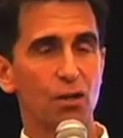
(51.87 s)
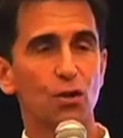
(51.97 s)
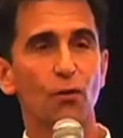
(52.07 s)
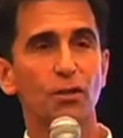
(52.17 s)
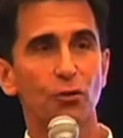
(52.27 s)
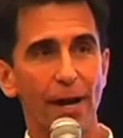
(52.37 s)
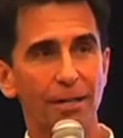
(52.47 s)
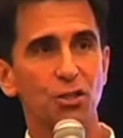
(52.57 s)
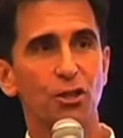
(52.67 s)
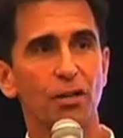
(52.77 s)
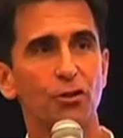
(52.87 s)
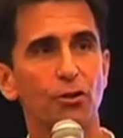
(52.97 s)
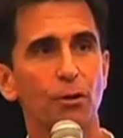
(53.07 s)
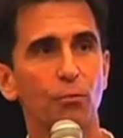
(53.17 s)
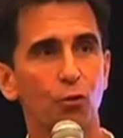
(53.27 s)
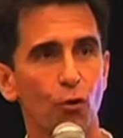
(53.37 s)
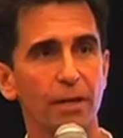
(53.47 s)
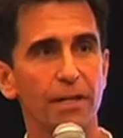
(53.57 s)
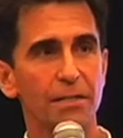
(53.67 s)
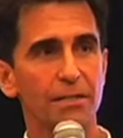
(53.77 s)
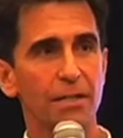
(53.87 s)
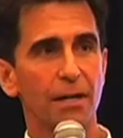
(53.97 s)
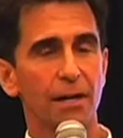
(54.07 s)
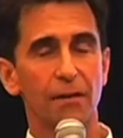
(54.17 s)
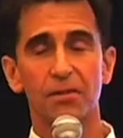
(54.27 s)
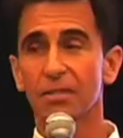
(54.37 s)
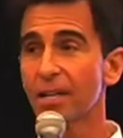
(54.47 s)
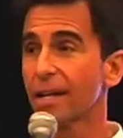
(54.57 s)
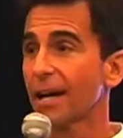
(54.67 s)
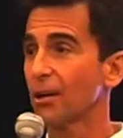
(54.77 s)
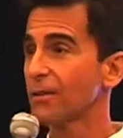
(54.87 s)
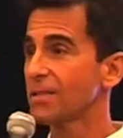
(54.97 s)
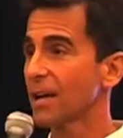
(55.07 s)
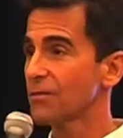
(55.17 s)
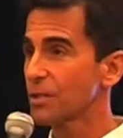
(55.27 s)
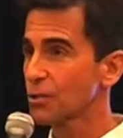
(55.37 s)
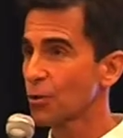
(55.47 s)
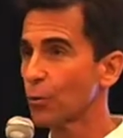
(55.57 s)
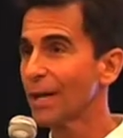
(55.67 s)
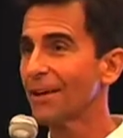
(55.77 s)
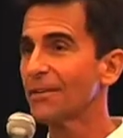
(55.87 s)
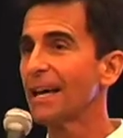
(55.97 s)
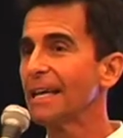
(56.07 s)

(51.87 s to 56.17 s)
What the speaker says: so that transgender employees in the city and county of San Francisco would have